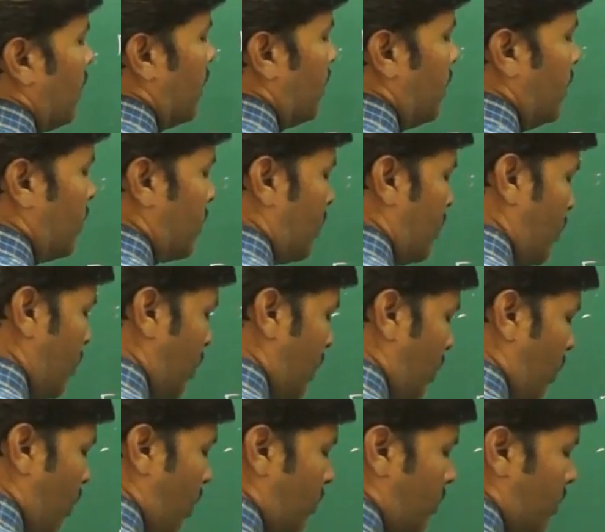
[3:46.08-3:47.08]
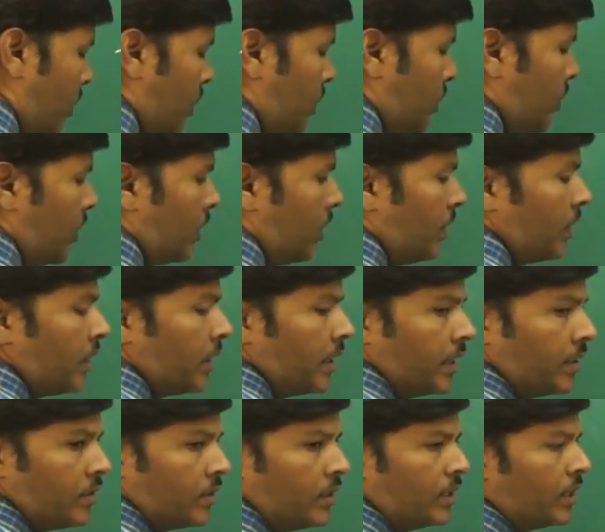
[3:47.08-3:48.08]
and this, during oxidation, it
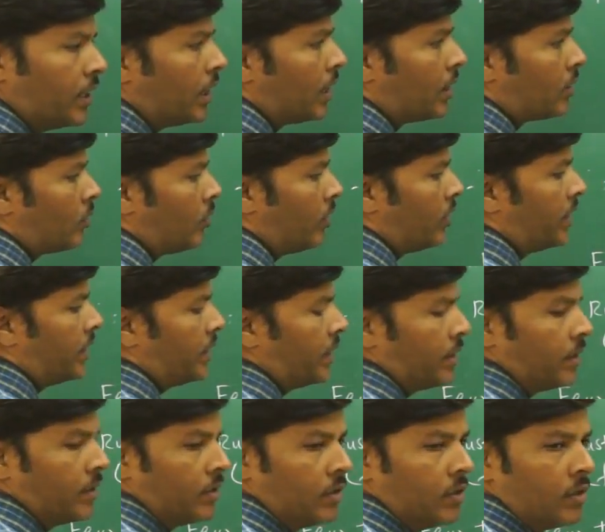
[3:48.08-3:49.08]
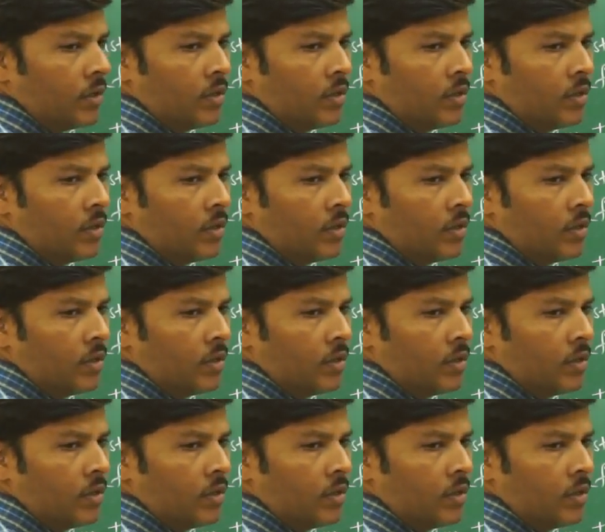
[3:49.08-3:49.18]
gets de-electronated.